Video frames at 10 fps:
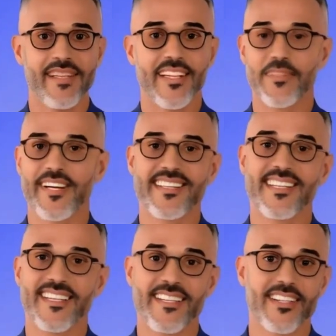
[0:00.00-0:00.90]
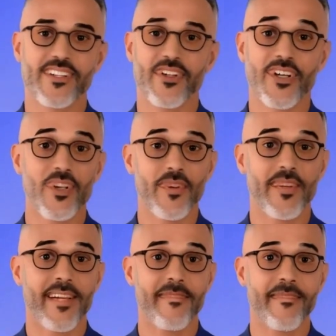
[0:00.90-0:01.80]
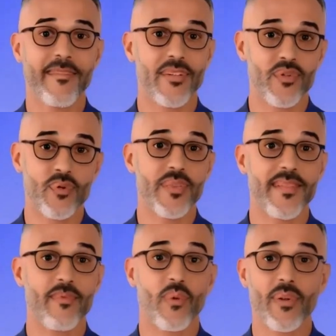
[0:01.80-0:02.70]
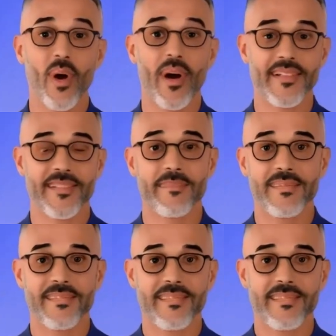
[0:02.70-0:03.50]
This makes it easy to queue them, undo them, or log them.